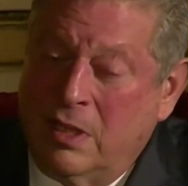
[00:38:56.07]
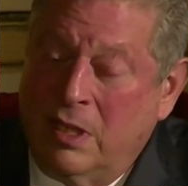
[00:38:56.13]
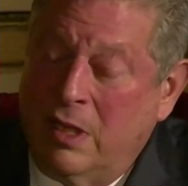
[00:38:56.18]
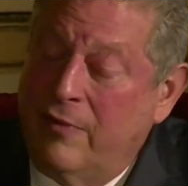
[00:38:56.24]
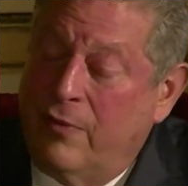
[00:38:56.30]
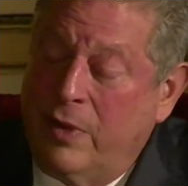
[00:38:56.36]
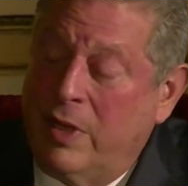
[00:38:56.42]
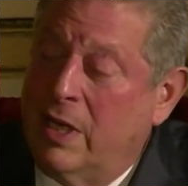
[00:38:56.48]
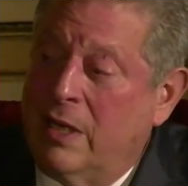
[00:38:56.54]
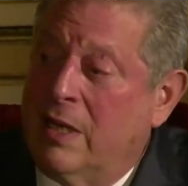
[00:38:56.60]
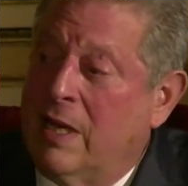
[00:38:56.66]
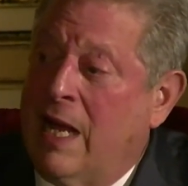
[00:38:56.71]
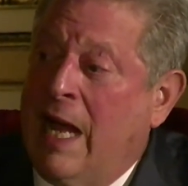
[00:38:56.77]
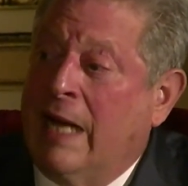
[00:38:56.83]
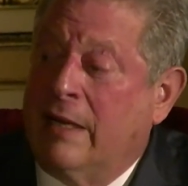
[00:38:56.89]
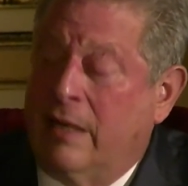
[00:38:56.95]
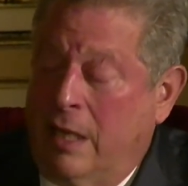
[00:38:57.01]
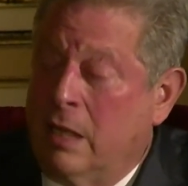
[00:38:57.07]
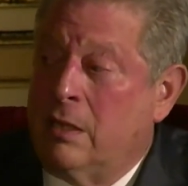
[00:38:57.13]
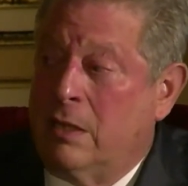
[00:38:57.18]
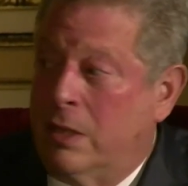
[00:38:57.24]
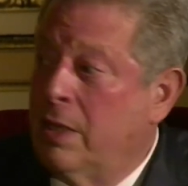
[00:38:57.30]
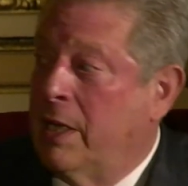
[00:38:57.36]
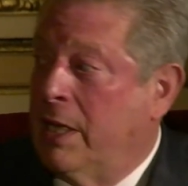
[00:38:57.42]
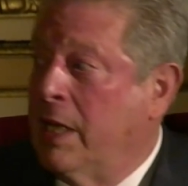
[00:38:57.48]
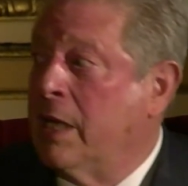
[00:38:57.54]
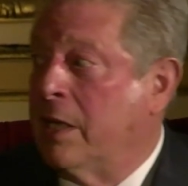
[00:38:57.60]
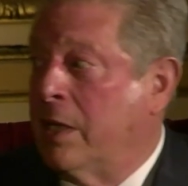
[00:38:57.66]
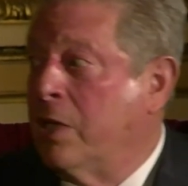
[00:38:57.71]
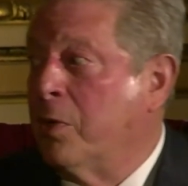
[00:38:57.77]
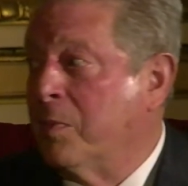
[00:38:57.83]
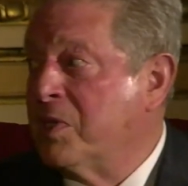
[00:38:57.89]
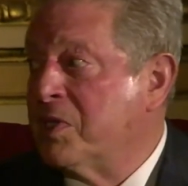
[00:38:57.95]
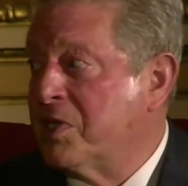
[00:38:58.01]
If we didn't act, it could end
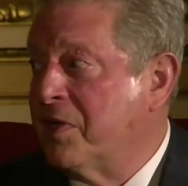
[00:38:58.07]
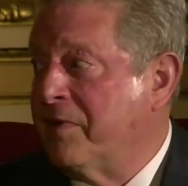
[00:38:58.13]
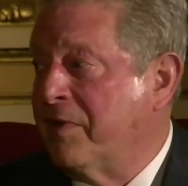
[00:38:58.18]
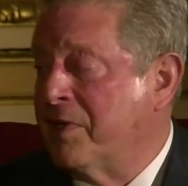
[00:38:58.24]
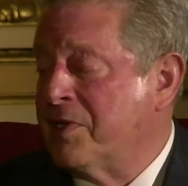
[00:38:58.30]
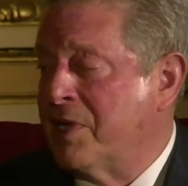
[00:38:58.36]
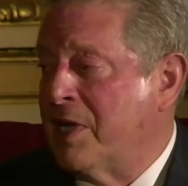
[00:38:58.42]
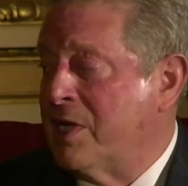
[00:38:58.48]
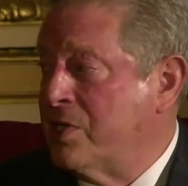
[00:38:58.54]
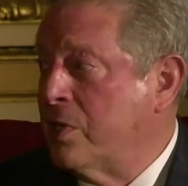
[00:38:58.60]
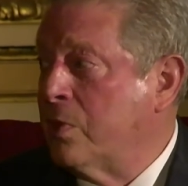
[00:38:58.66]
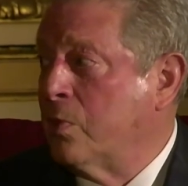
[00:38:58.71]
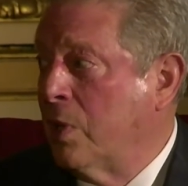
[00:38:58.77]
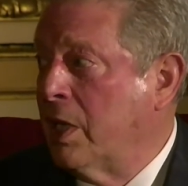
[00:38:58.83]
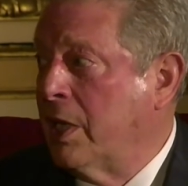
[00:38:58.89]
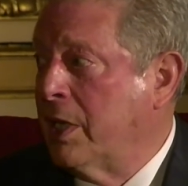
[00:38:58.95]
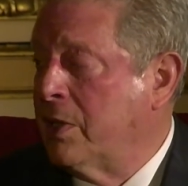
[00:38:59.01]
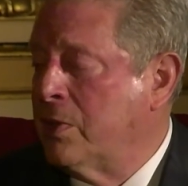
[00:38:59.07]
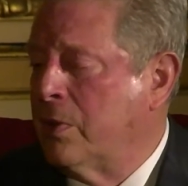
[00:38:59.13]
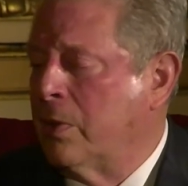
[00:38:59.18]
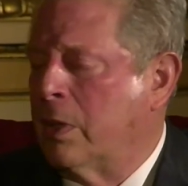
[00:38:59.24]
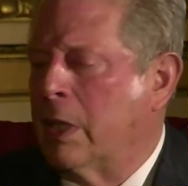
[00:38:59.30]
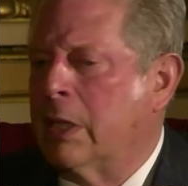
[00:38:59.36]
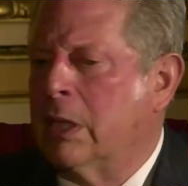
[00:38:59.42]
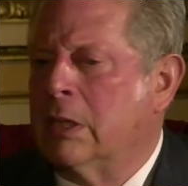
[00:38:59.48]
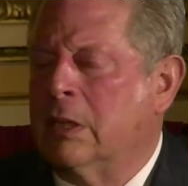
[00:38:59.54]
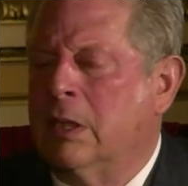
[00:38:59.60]
human civilization, really and truly.